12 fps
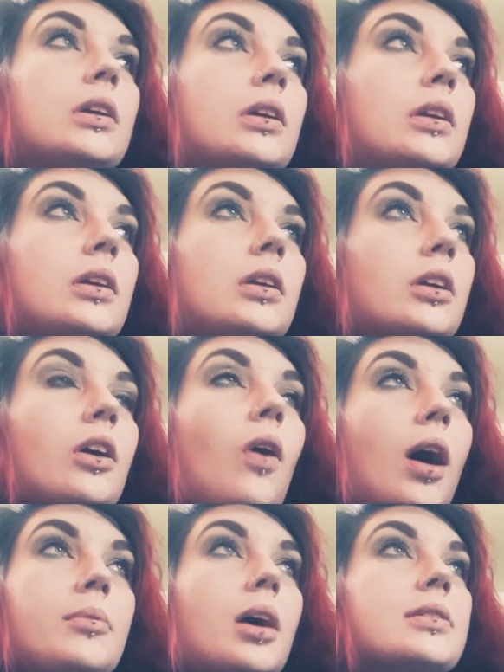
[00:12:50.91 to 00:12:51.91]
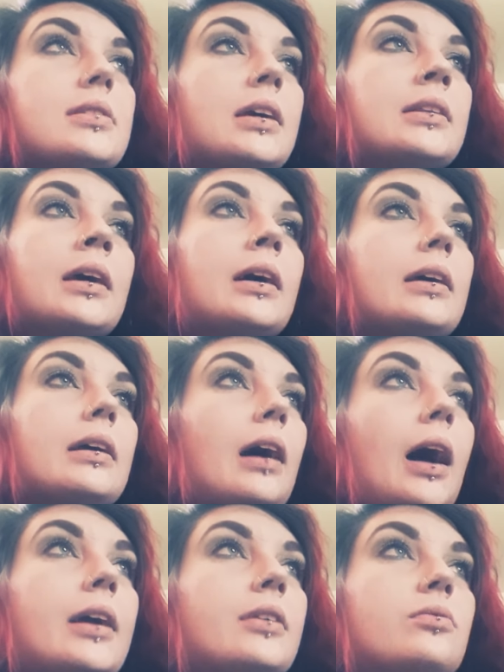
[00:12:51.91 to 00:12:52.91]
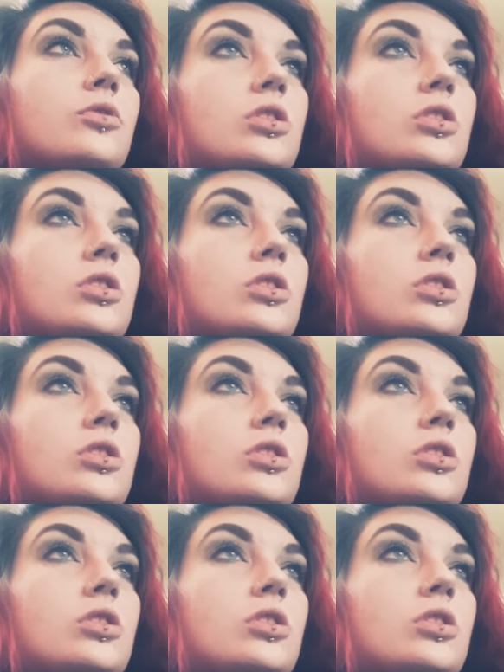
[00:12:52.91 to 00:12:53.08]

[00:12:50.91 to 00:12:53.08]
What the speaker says: I'm not saying that I